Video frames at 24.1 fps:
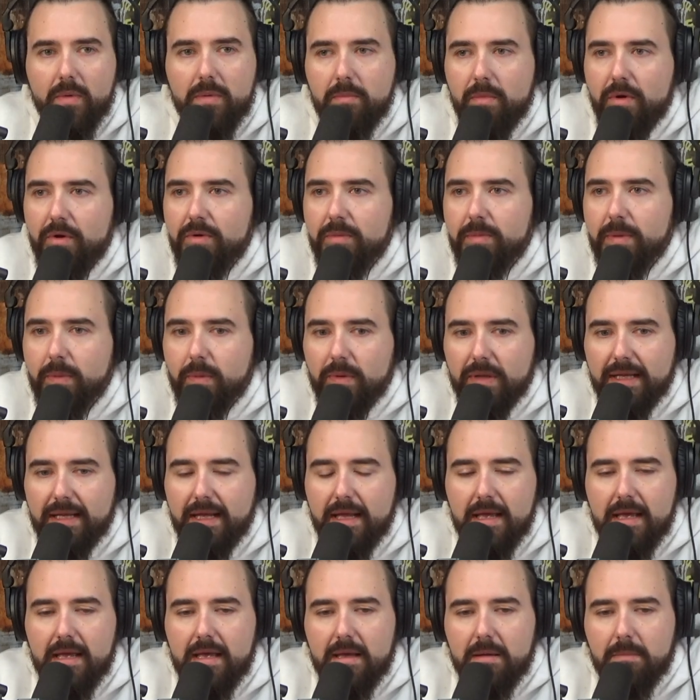are we murdering people? Like,
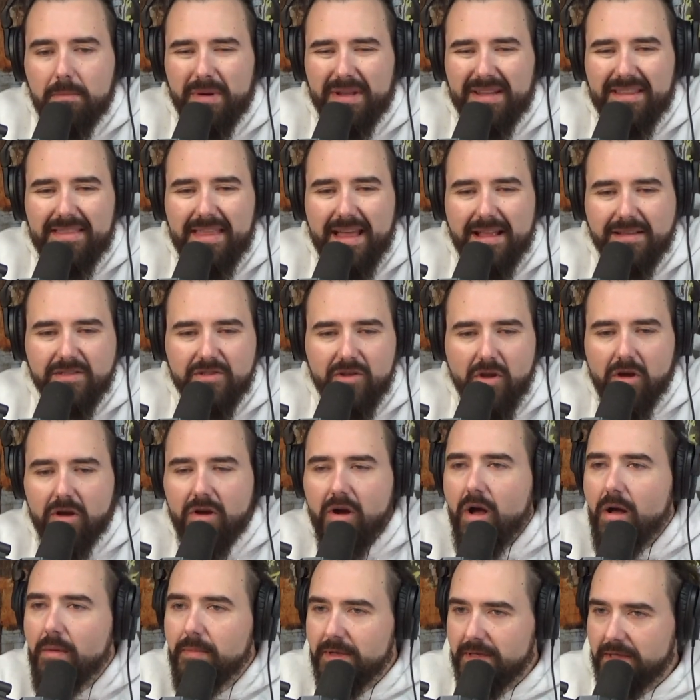but that's not
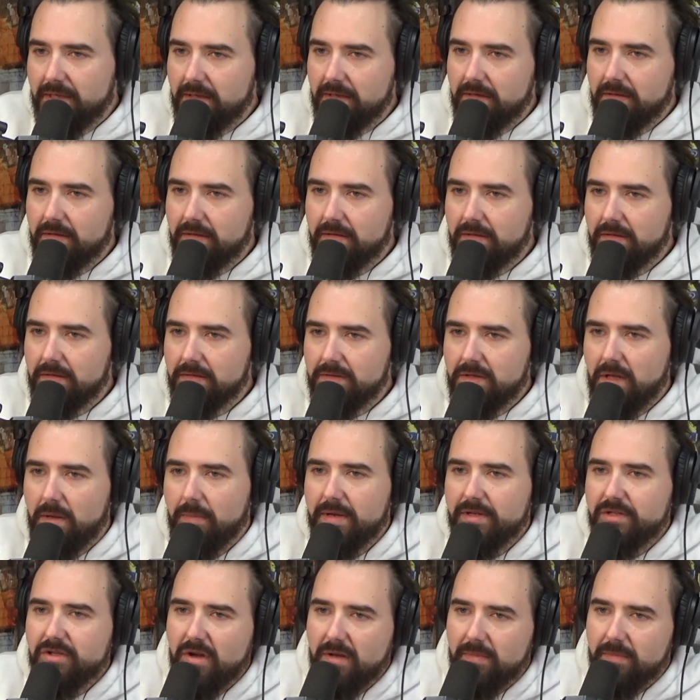comedy. No. It's not
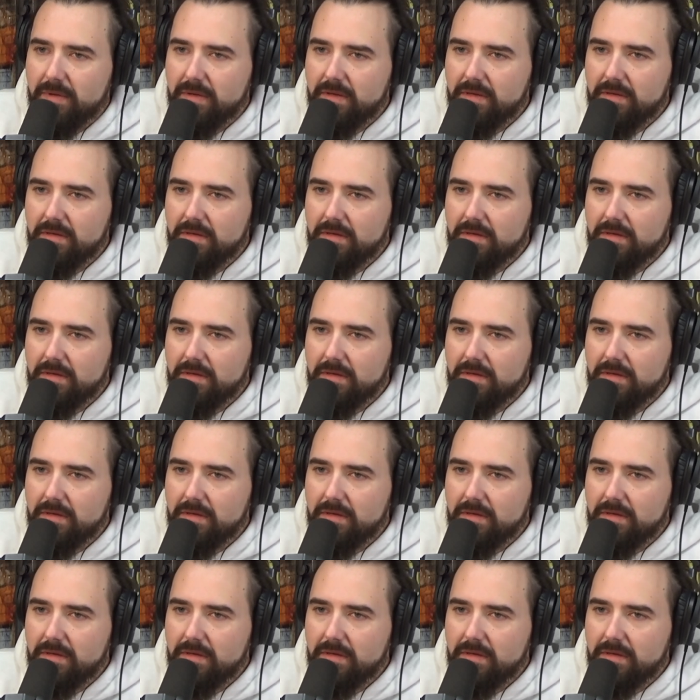my job.